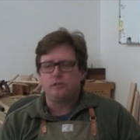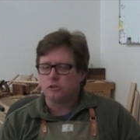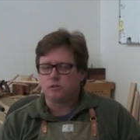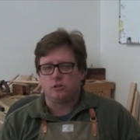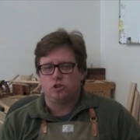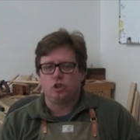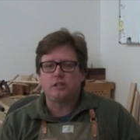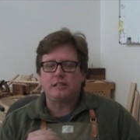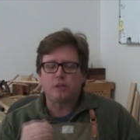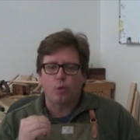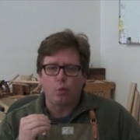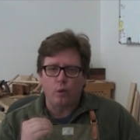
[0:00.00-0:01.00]
just, just
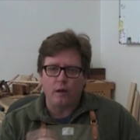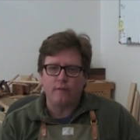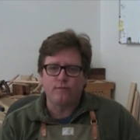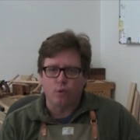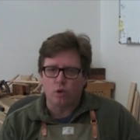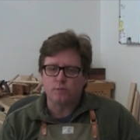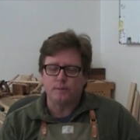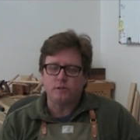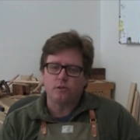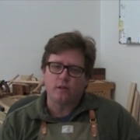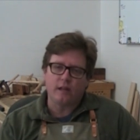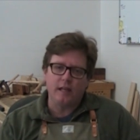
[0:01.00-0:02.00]
as a reinforcement
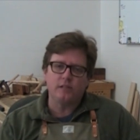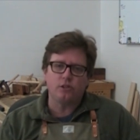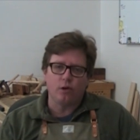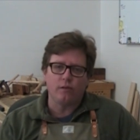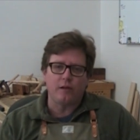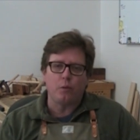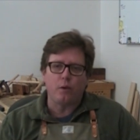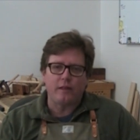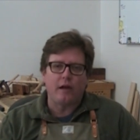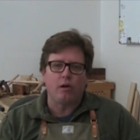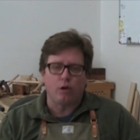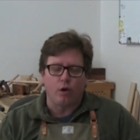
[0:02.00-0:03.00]
so the kids know that what
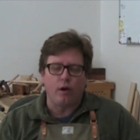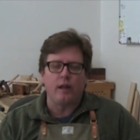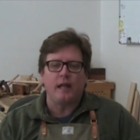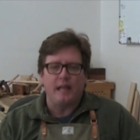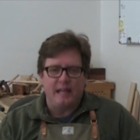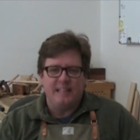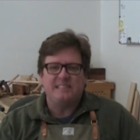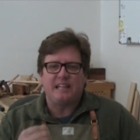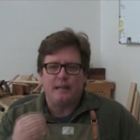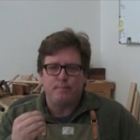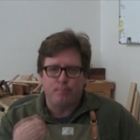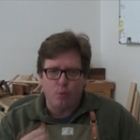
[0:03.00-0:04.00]
they are learning is
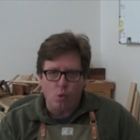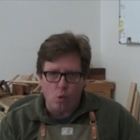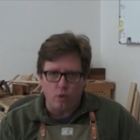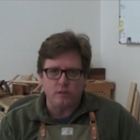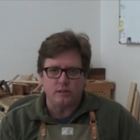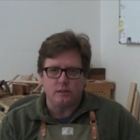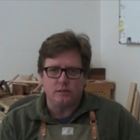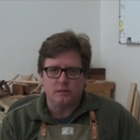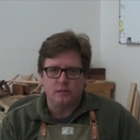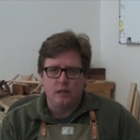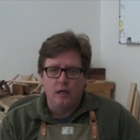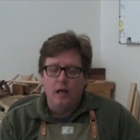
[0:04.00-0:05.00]
important.
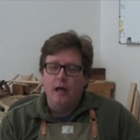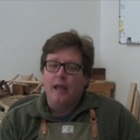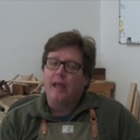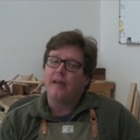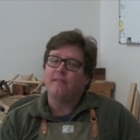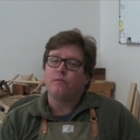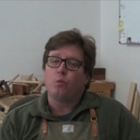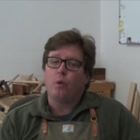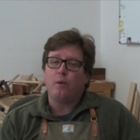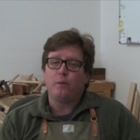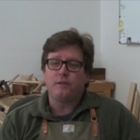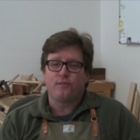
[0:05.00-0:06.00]
And
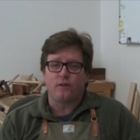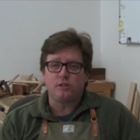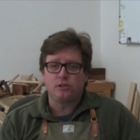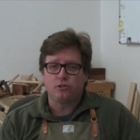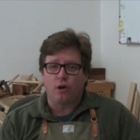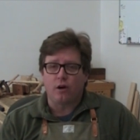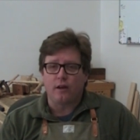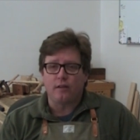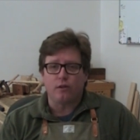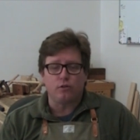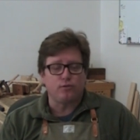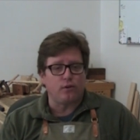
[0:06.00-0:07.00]
when we first
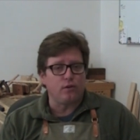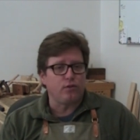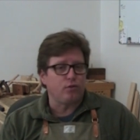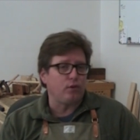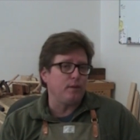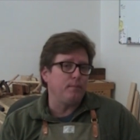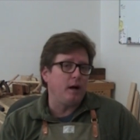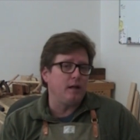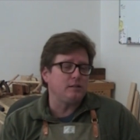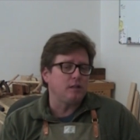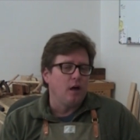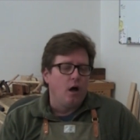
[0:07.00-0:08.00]
started, those first three
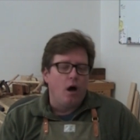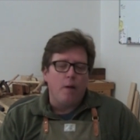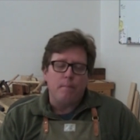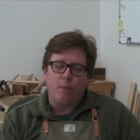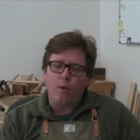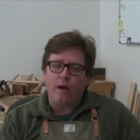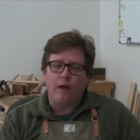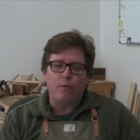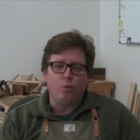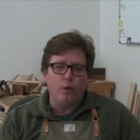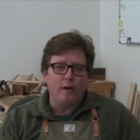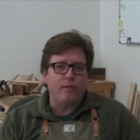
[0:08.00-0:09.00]
months, boy,
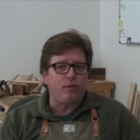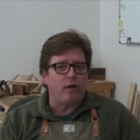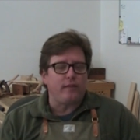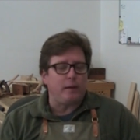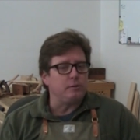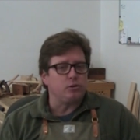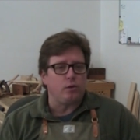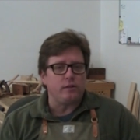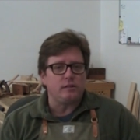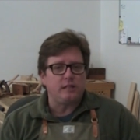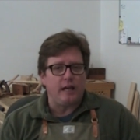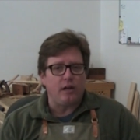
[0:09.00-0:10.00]
I really thought that was going
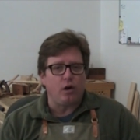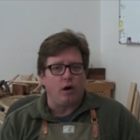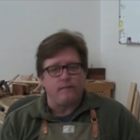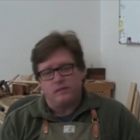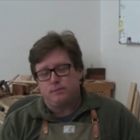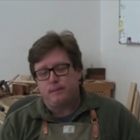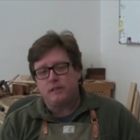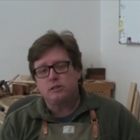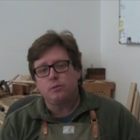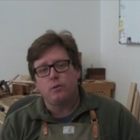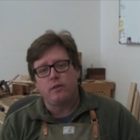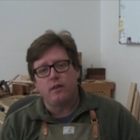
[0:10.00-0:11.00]
to take off,
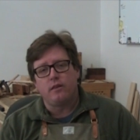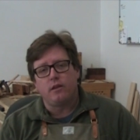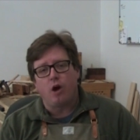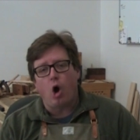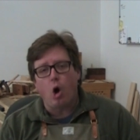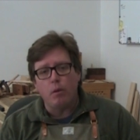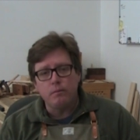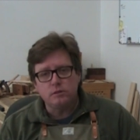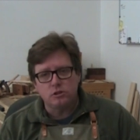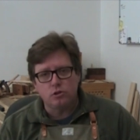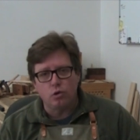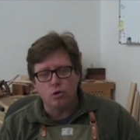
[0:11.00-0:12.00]
especially within the
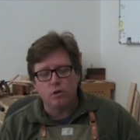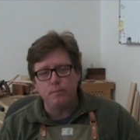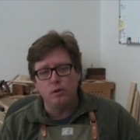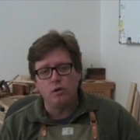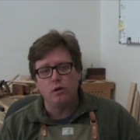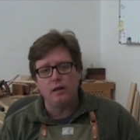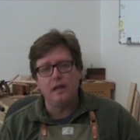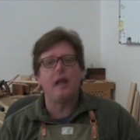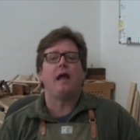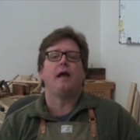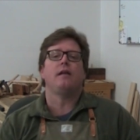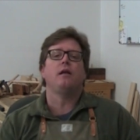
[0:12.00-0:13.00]
homeschool community
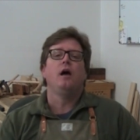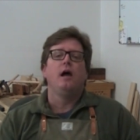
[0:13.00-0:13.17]
and